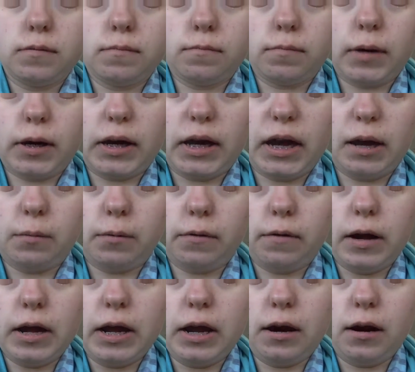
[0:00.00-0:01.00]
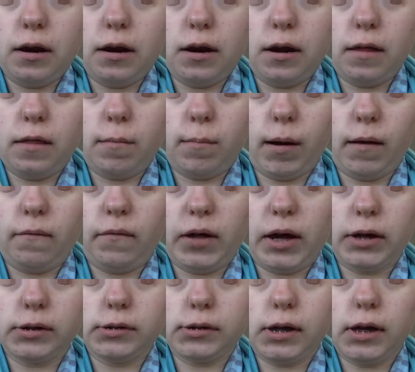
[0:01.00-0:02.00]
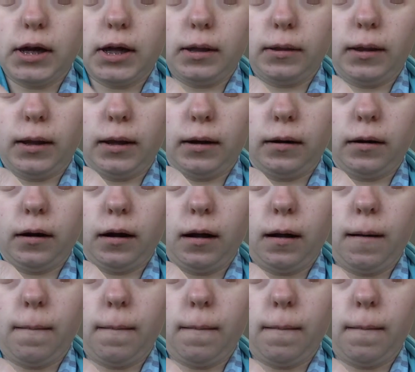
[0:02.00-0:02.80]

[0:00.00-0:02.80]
my camera right here, and then my flashlight, and then